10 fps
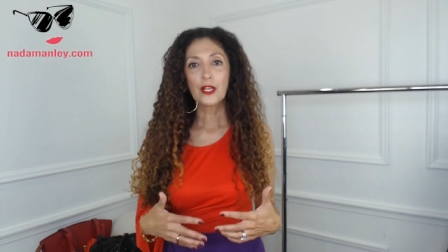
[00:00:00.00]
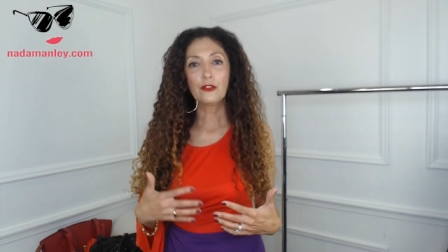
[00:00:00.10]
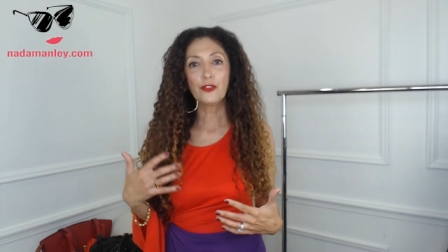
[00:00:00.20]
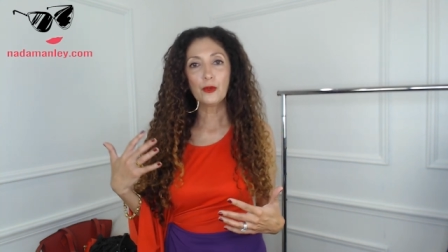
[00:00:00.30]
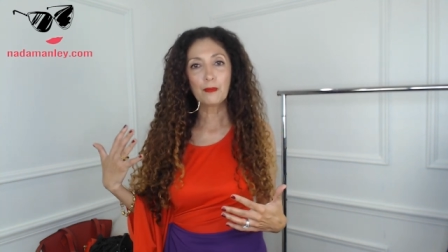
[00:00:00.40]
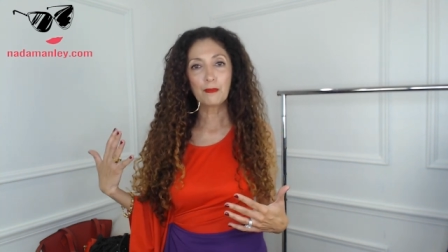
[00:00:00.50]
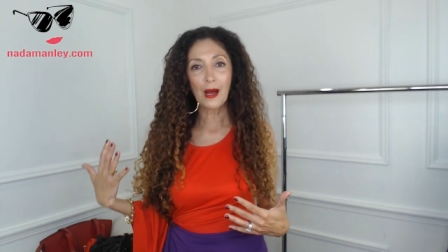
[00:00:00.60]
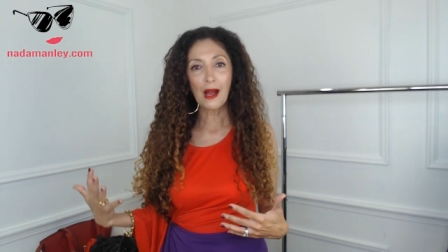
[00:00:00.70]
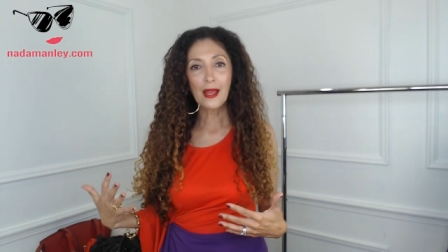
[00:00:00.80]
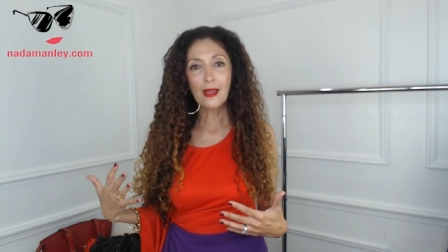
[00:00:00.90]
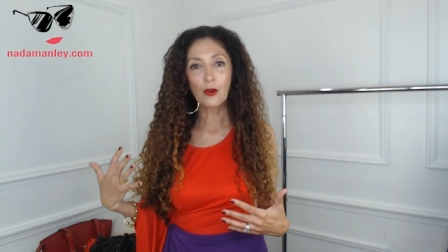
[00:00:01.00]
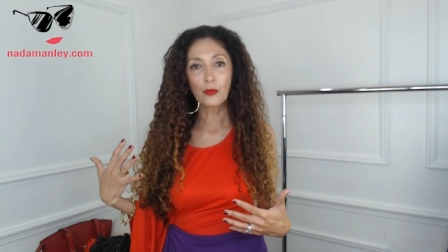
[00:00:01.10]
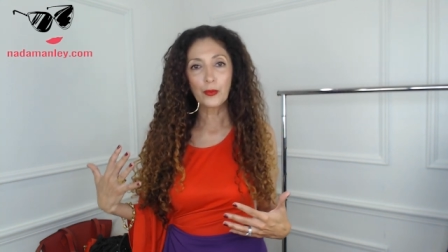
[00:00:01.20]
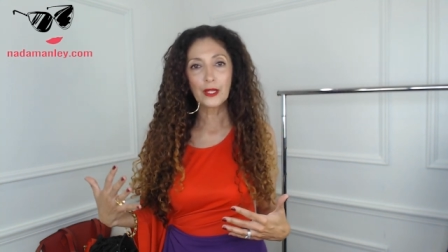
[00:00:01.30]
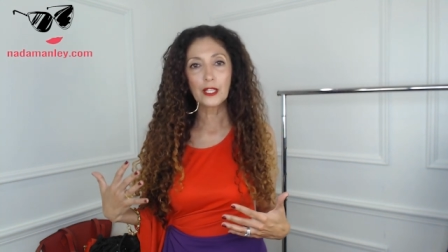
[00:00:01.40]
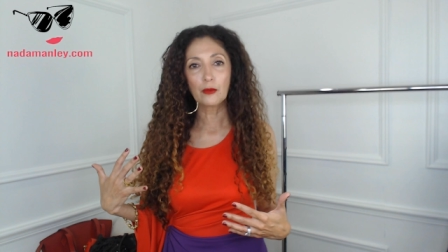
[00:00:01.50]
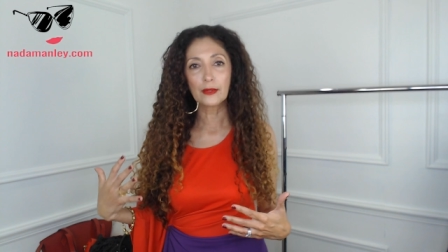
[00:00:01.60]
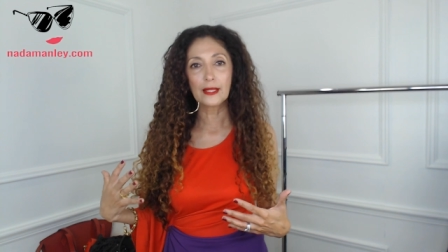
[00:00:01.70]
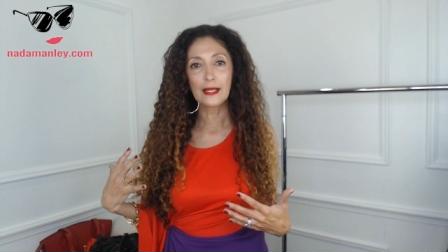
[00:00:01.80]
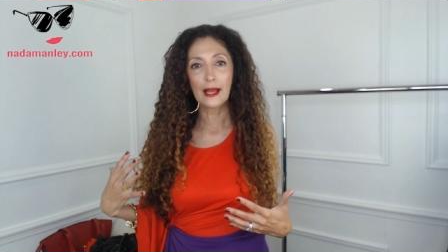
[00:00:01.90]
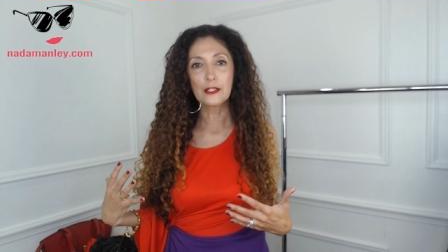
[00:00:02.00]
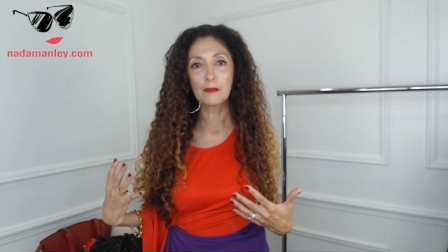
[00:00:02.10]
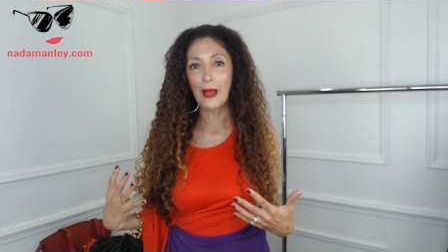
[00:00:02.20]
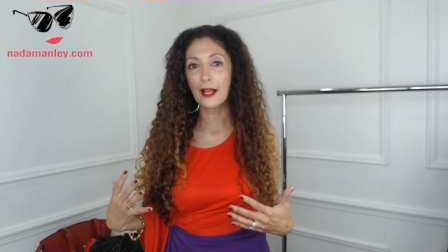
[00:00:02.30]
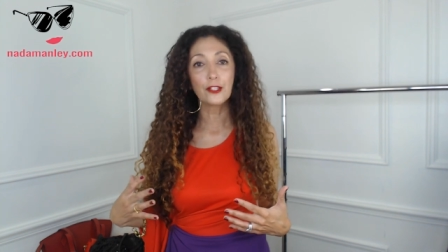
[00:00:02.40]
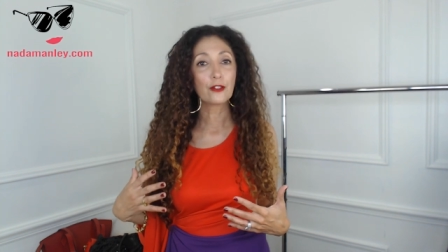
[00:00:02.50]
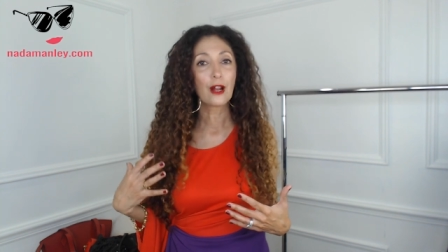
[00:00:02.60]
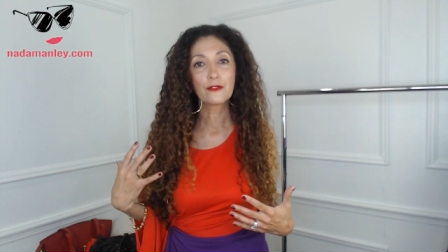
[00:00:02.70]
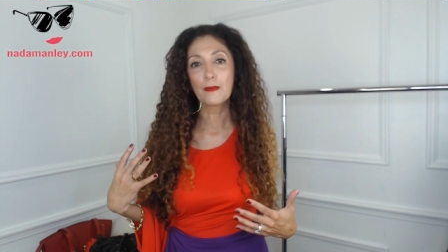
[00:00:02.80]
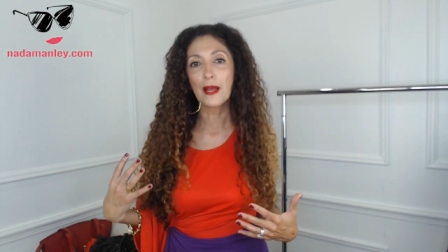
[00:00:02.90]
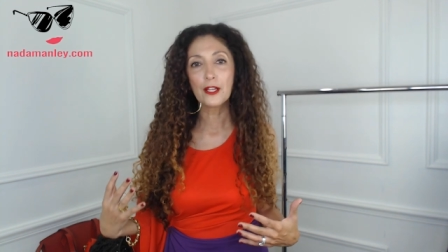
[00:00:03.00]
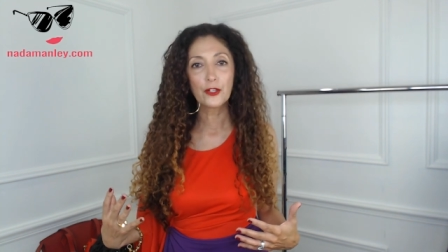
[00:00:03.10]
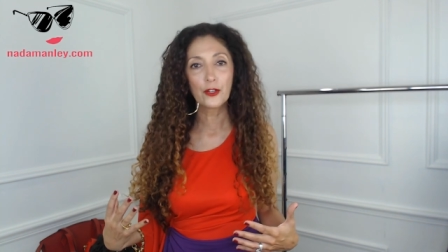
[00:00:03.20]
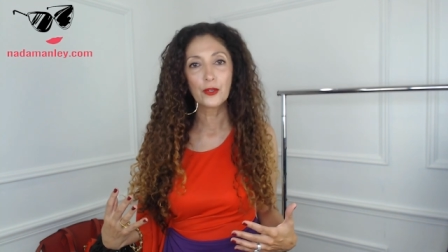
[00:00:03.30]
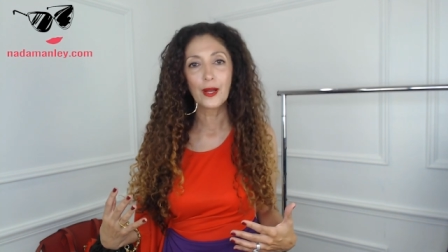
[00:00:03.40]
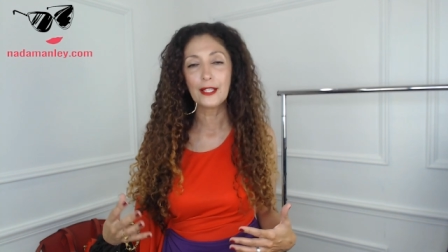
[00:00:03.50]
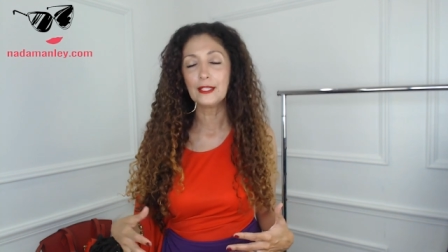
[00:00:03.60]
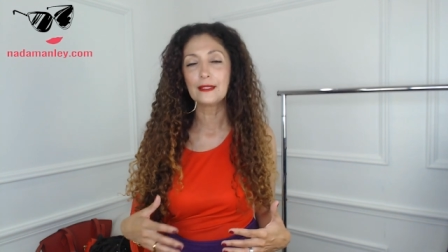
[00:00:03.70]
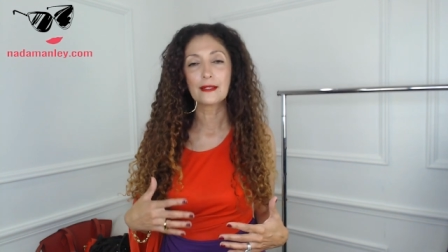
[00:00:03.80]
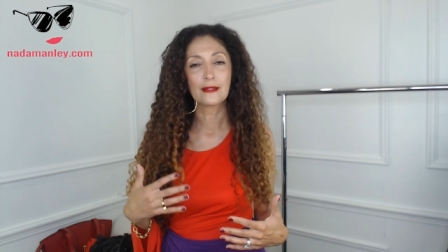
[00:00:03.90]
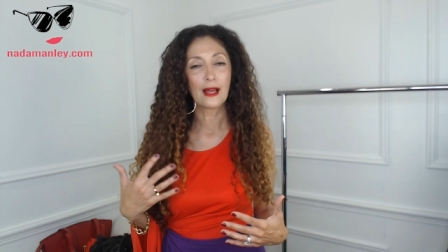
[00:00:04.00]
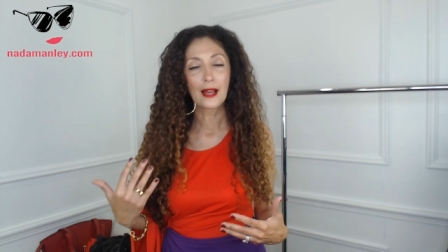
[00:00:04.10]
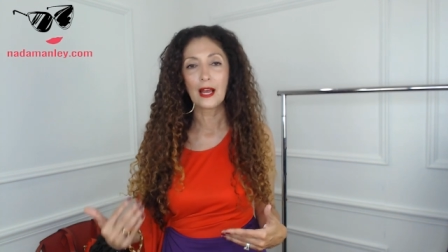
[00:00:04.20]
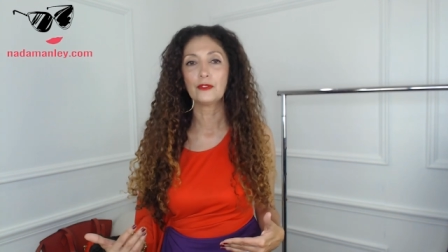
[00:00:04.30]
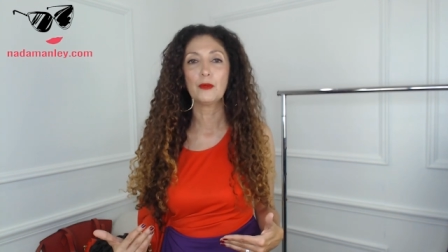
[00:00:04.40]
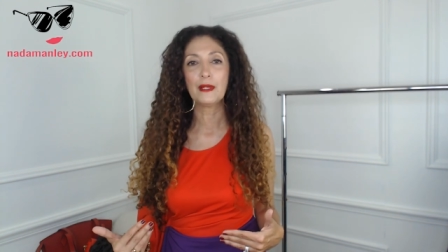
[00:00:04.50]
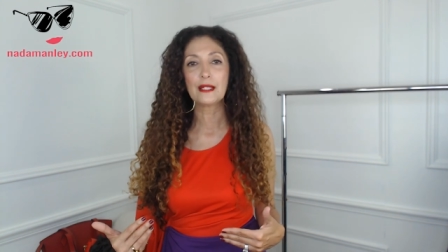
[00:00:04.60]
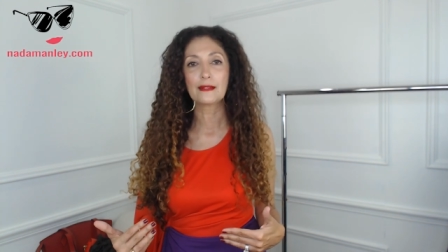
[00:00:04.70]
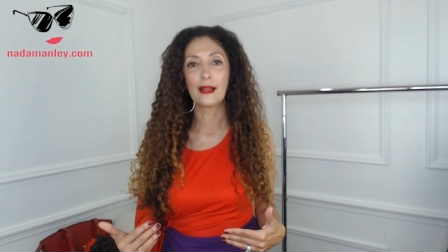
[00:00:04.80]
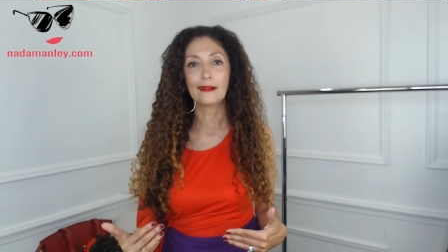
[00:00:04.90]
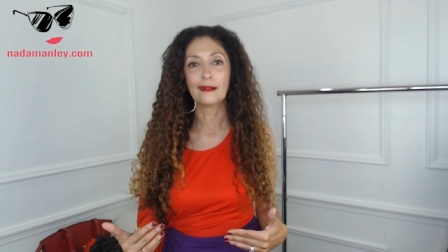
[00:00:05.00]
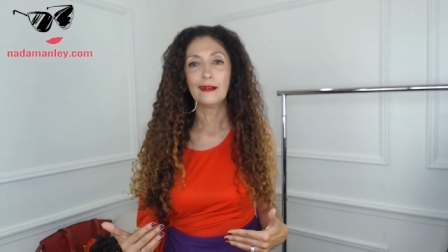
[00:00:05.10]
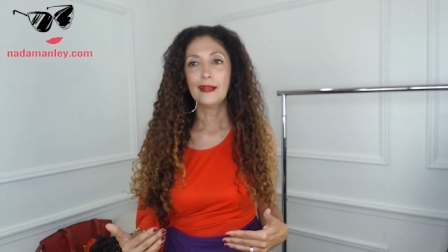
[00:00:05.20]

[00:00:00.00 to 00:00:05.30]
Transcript: If you buy a really, really nice bag, you don't have to buy it new and it does not have to be designer.